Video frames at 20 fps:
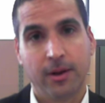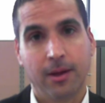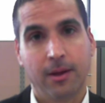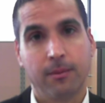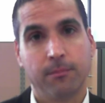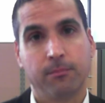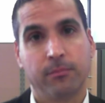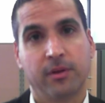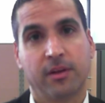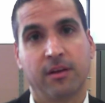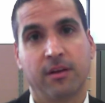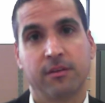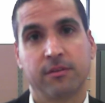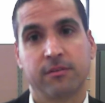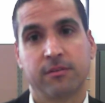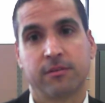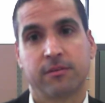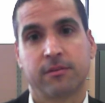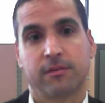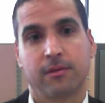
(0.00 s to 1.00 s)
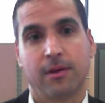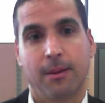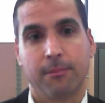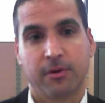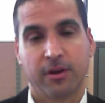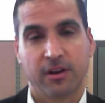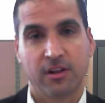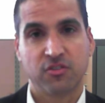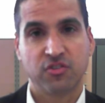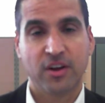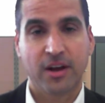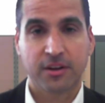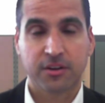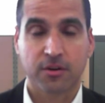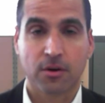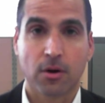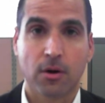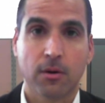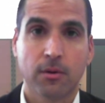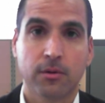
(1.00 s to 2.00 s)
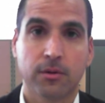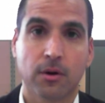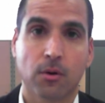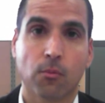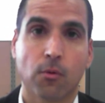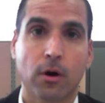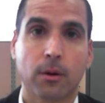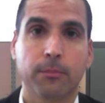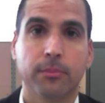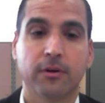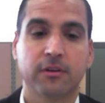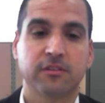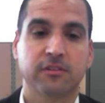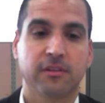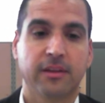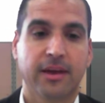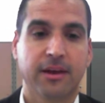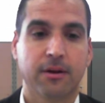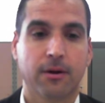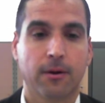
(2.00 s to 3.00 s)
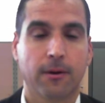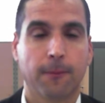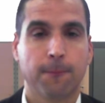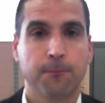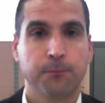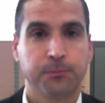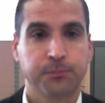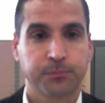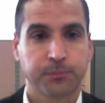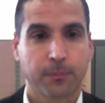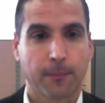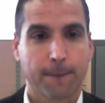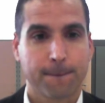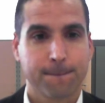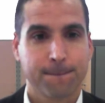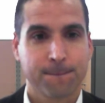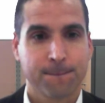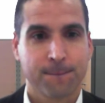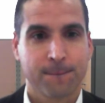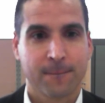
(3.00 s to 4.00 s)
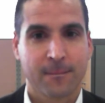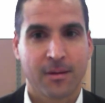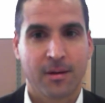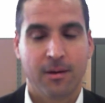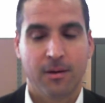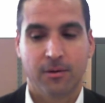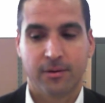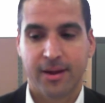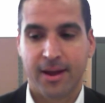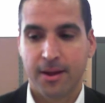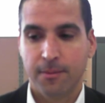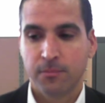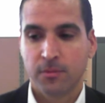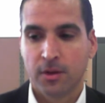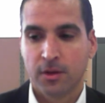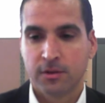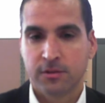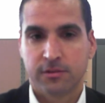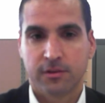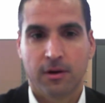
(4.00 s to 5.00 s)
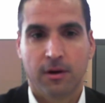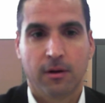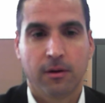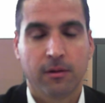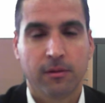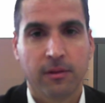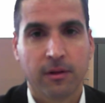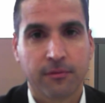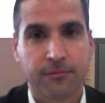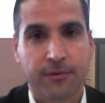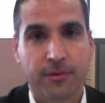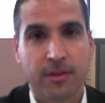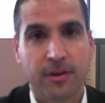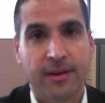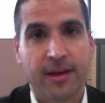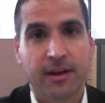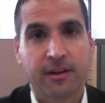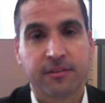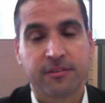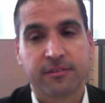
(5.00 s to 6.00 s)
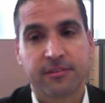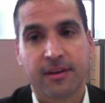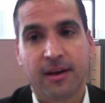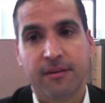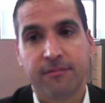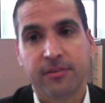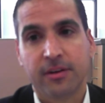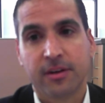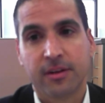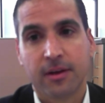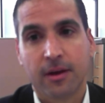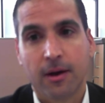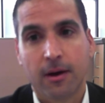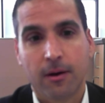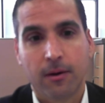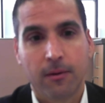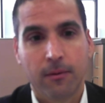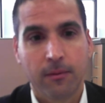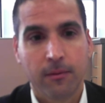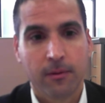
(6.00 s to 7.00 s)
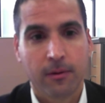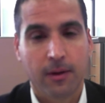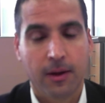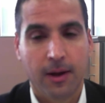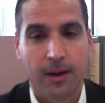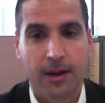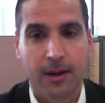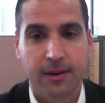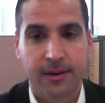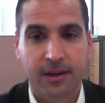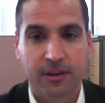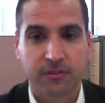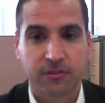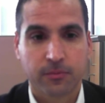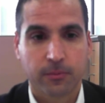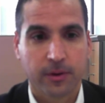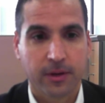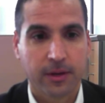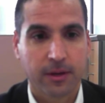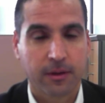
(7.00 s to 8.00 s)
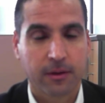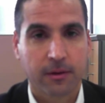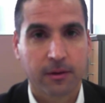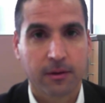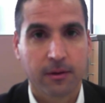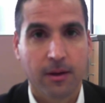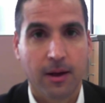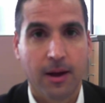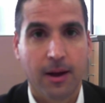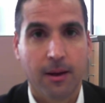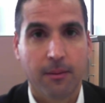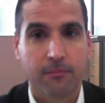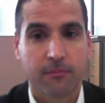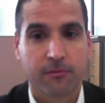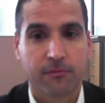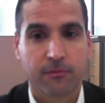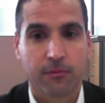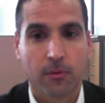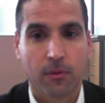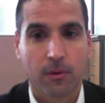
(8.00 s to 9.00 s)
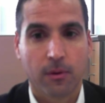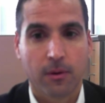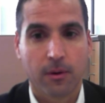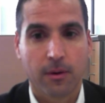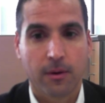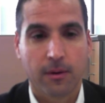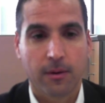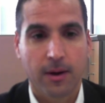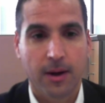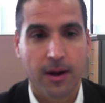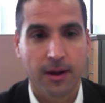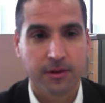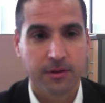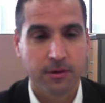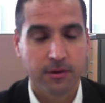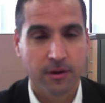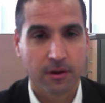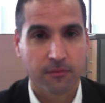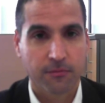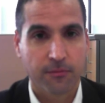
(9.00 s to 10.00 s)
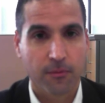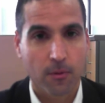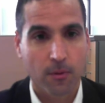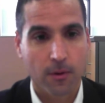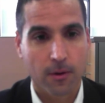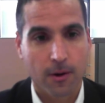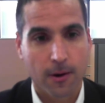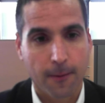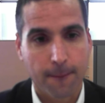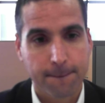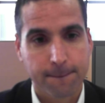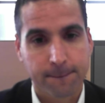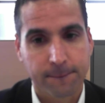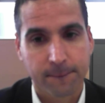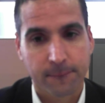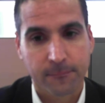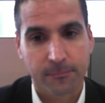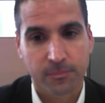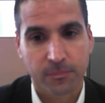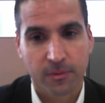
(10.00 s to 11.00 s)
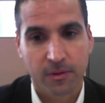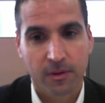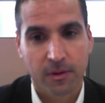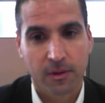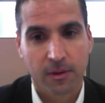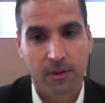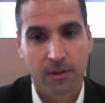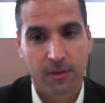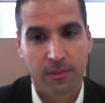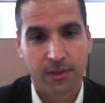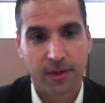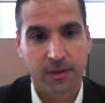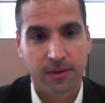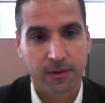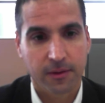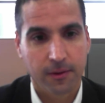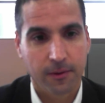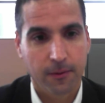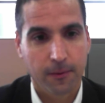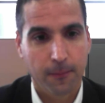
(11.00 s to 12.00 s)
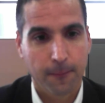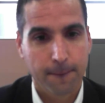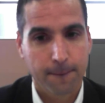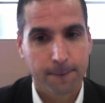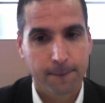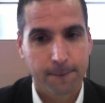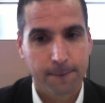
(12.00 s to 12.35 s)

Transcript: it because I'm going to check your, your workbooks later. Okay, so look for the next uh, video uh, next week um, for uh, Unit 4. Thank you.